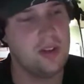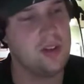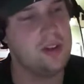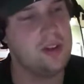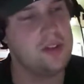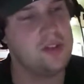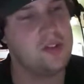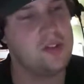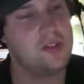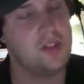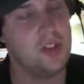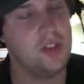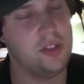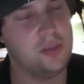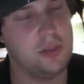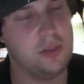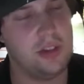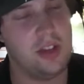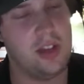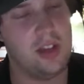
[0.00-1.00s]
Still
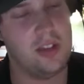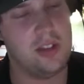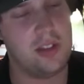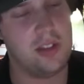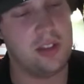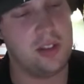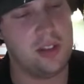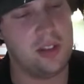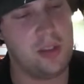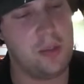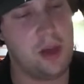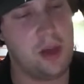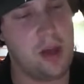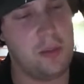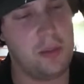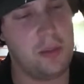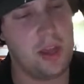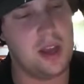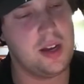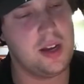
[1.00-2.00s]
3-0. Come
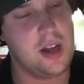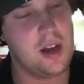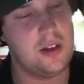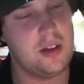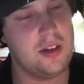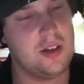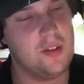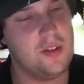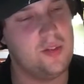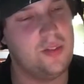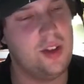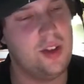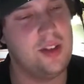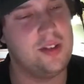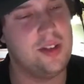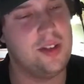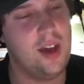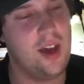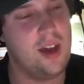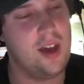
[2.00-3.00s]
on, man. How do you
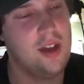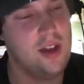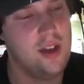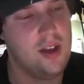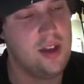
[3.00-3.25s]
defend that?